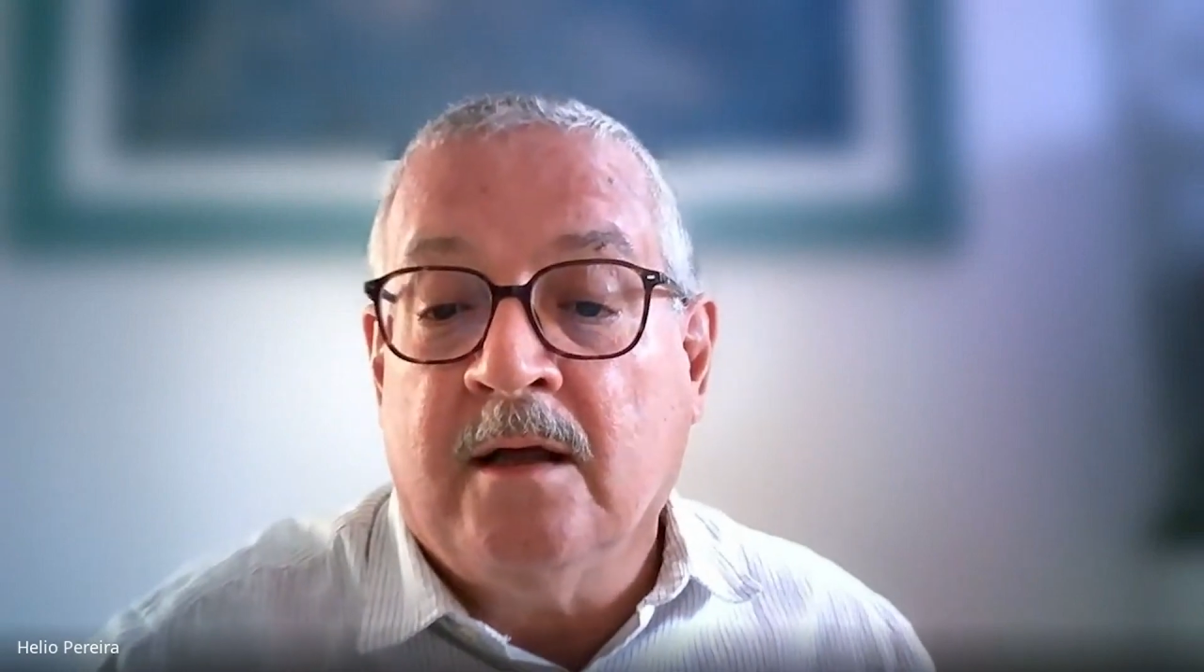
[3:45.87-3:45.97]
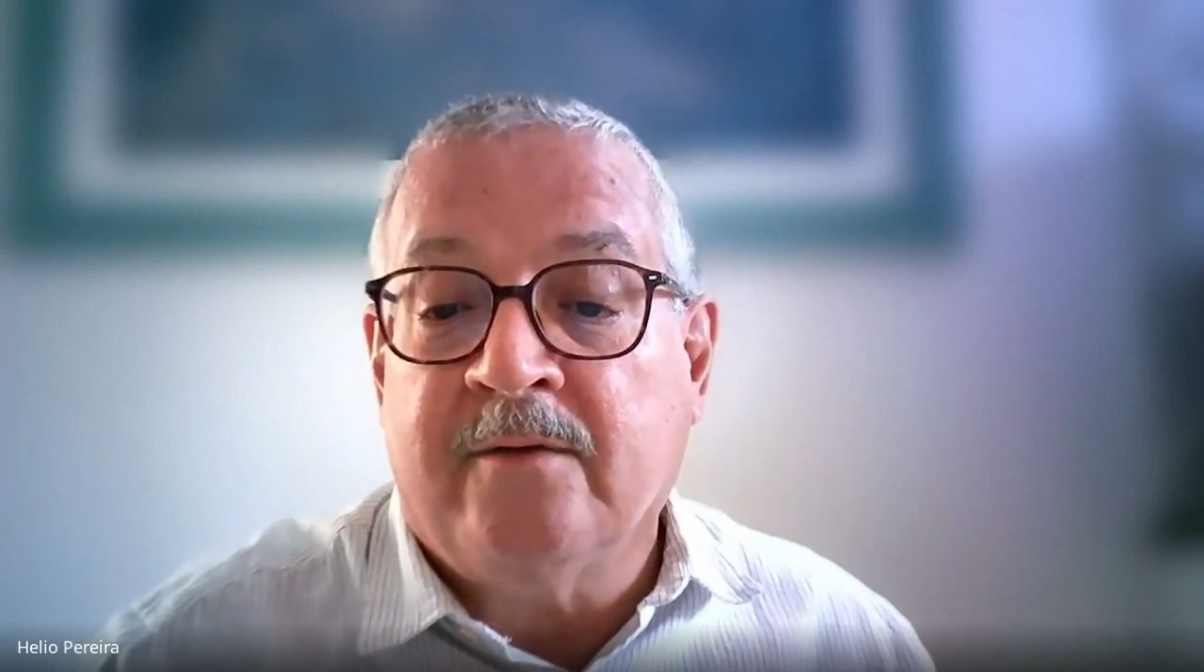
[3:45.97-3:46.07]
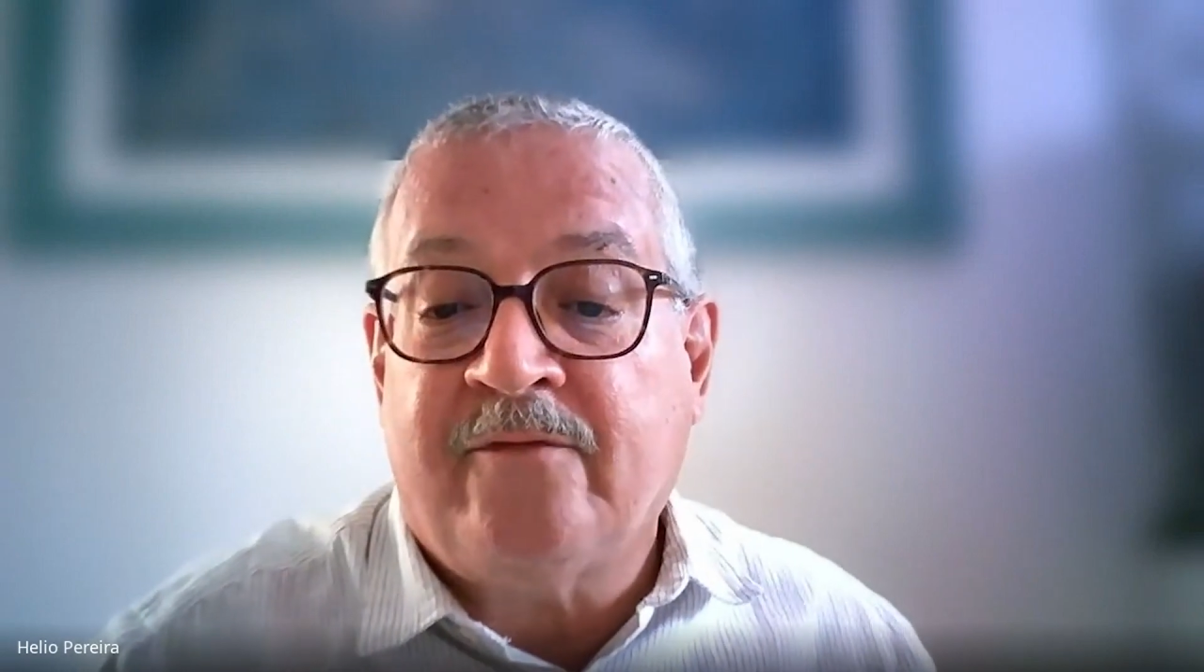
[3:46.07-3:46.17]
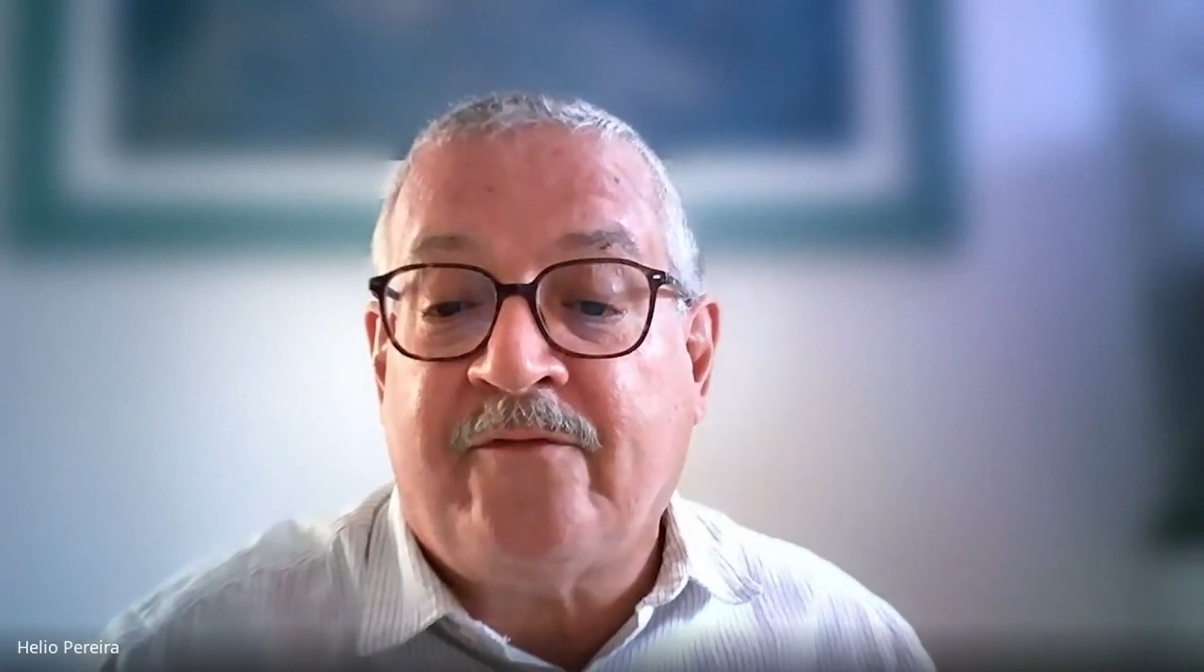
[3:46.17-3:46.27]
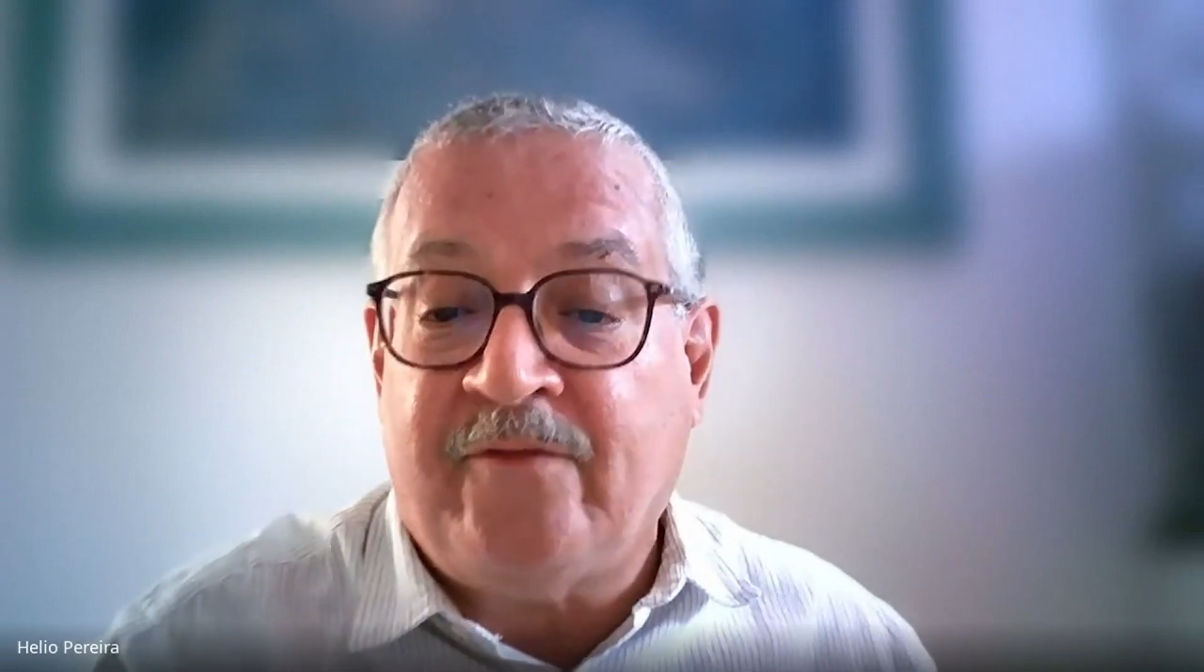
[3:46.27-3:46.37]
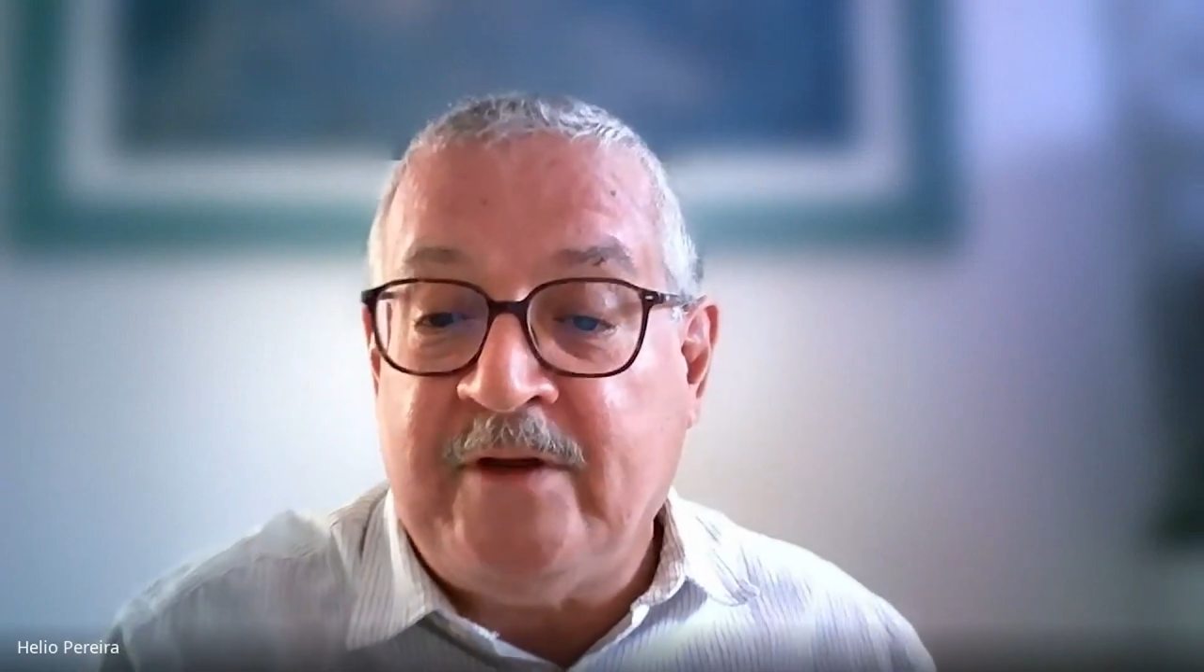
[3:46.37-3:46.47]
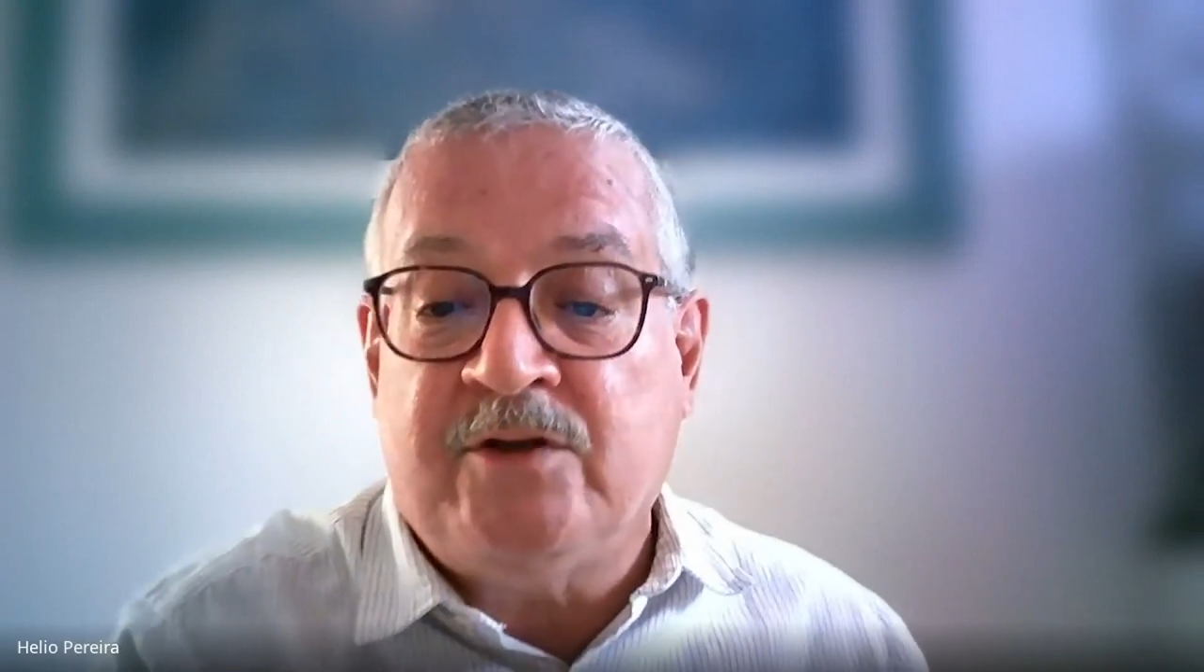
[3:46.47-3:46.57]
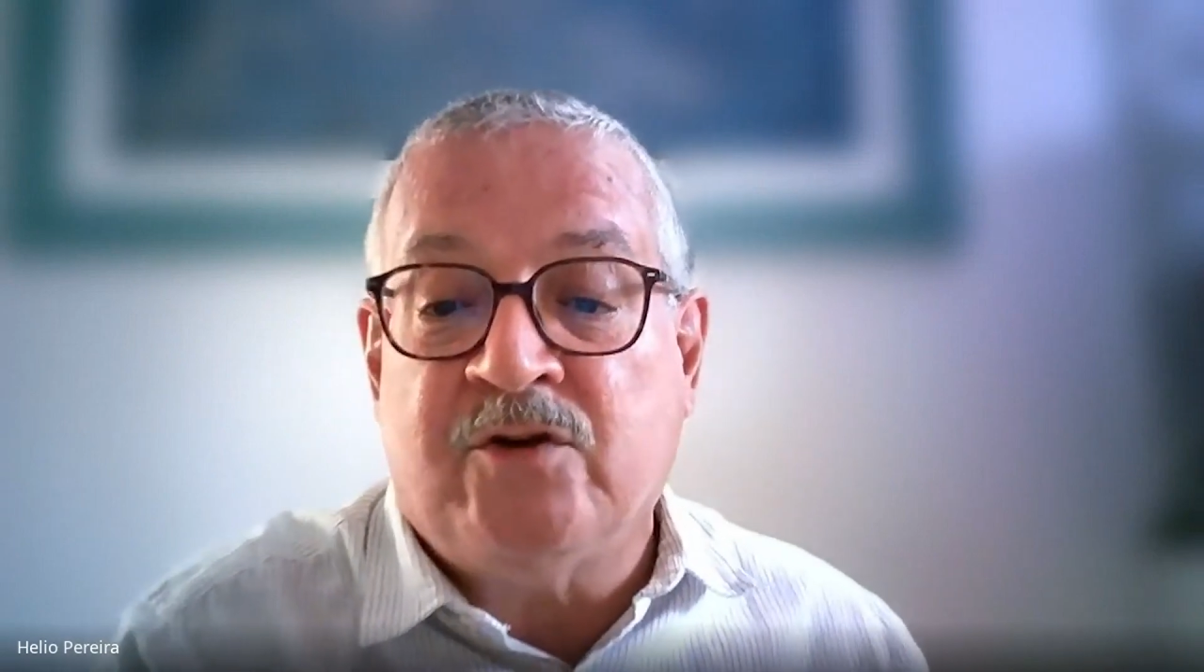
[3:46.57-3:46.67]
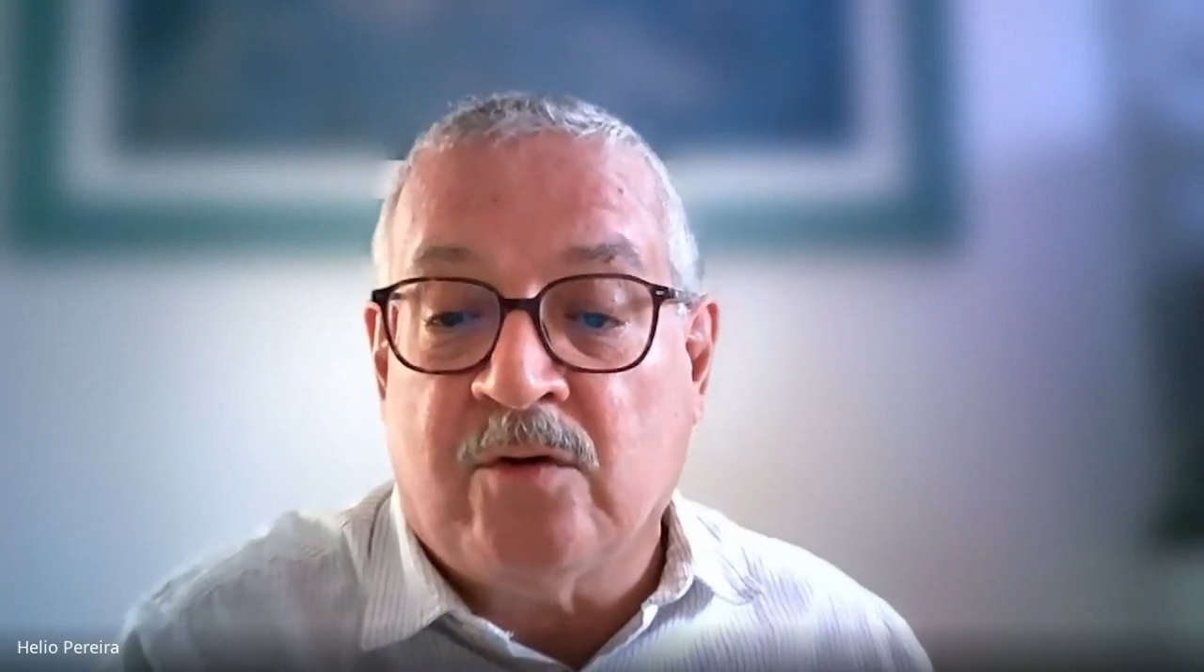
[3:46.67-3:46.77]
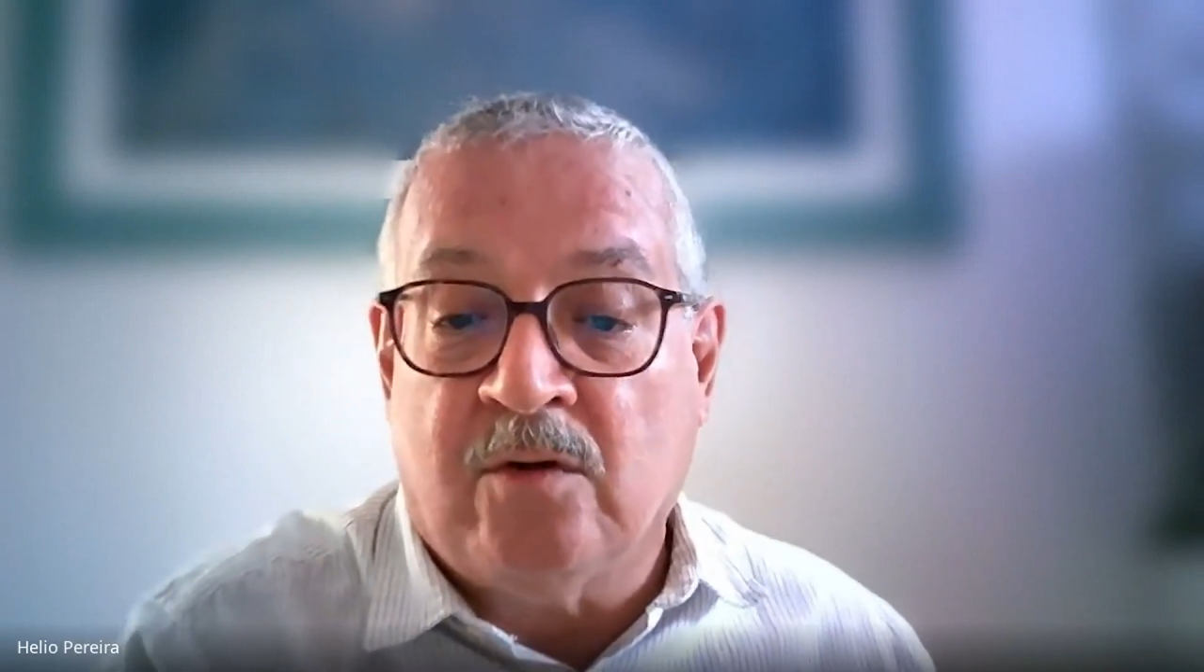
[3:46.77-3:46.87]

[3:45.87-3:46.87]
feed your